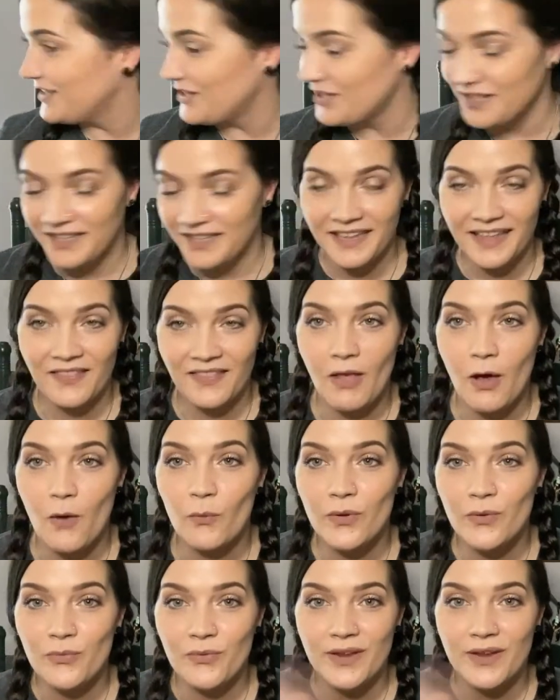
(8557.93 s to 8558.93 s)
she didn't get that.
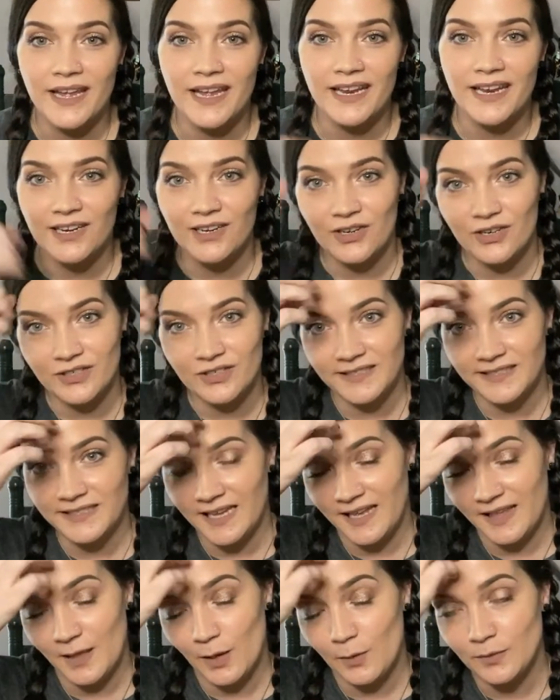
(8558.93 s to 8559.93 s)
We reheated our
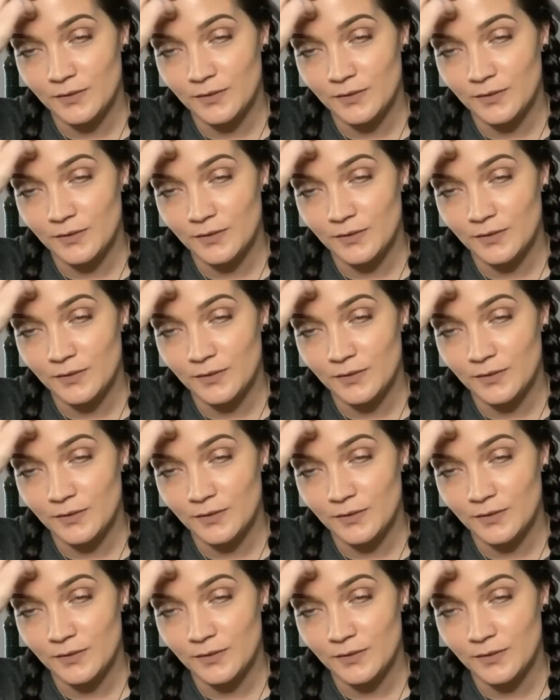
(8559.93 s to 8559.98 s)
steak. That